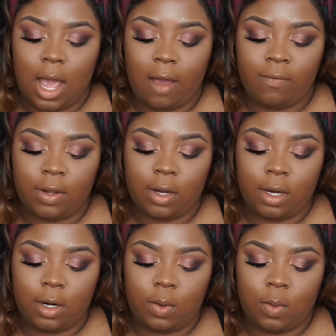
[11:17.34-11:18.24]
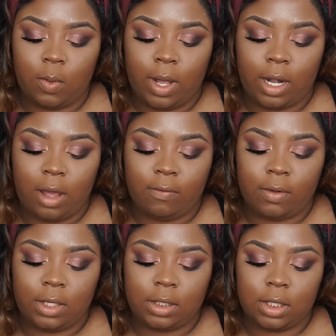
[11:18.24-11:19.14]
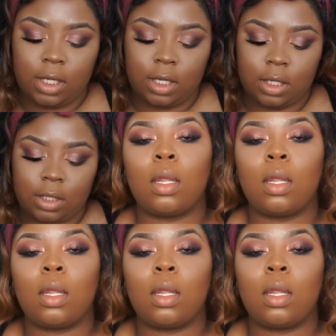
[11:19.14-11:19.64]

I figured why not for this look.